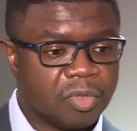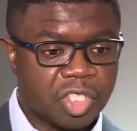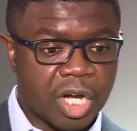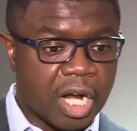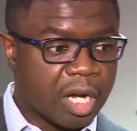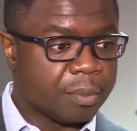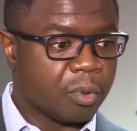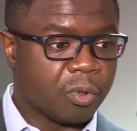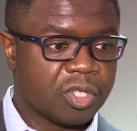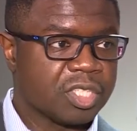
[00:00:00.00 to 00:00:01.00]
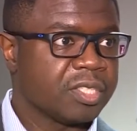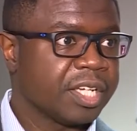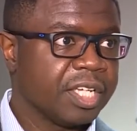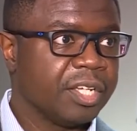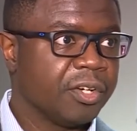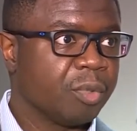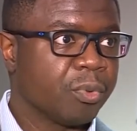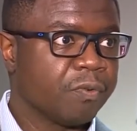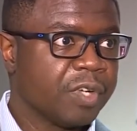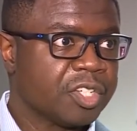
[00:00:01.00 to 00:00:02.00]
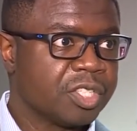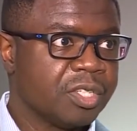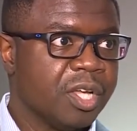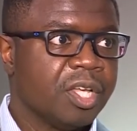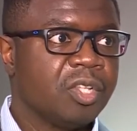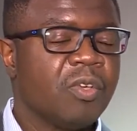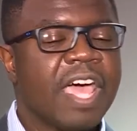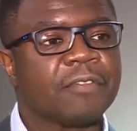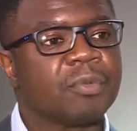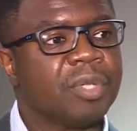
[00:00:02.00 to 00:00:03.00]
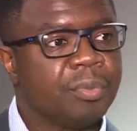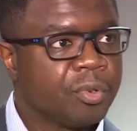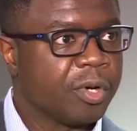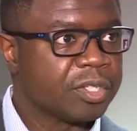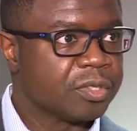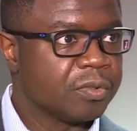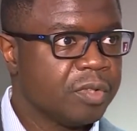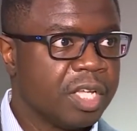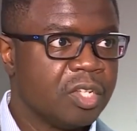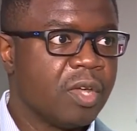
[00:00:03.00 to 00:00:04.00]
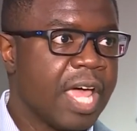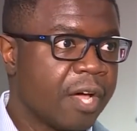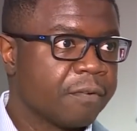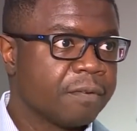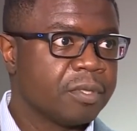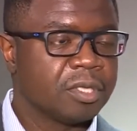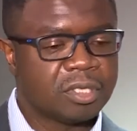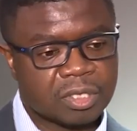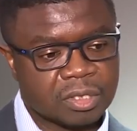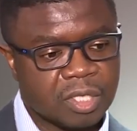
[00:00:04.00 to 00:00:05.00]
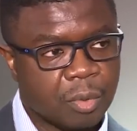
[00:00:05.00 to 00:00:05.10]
job or just like any other profession. You have to be progressive and you have to